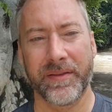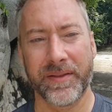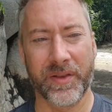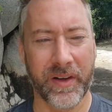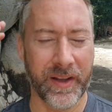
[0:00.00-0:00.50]

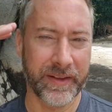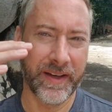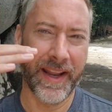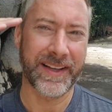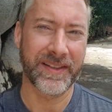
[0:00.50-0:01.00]
sort of like the
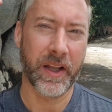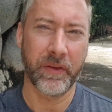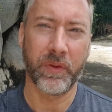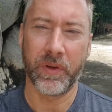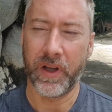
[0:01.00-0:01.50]
next
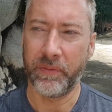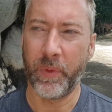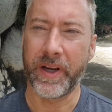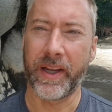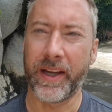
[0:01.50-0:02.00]
level of
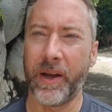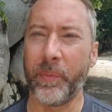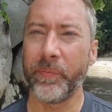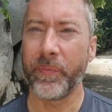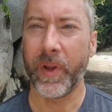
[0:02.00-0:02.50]
waking up.
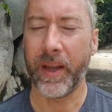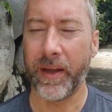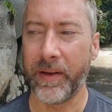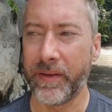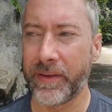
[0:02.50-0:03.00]

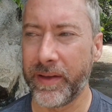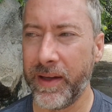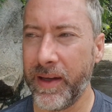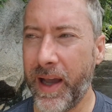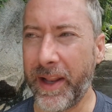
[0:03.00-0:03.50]
And
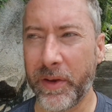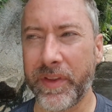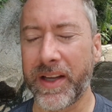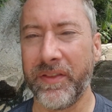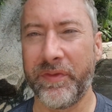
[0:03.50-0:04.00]
I don't
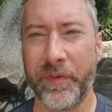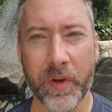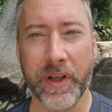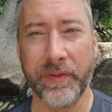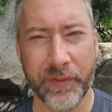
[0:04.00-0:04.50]
think I'm
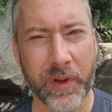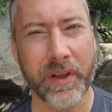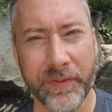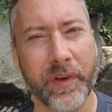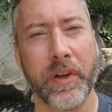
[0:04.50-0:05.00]
fully
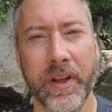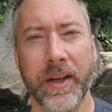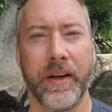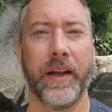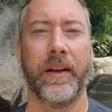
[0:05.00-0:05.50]

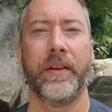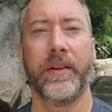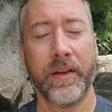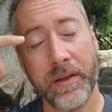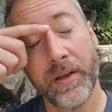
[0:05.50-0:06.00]
there yet.
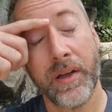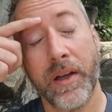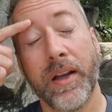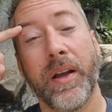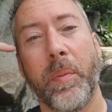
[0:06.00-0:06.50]

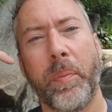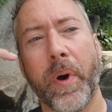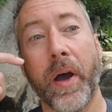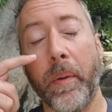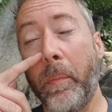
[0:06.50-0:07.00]

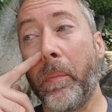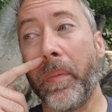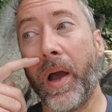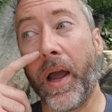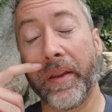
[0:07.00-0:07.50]
But
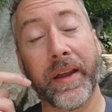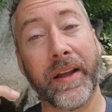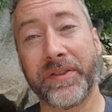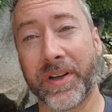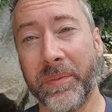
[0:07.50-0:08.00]
I think I
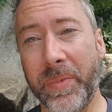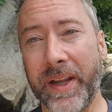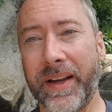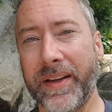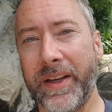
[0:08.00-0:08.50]
took a
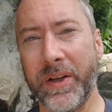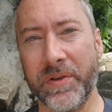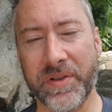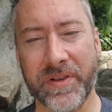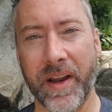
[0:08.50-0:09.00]
big,
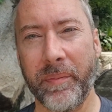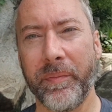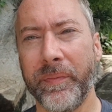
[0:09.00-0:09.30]
huge step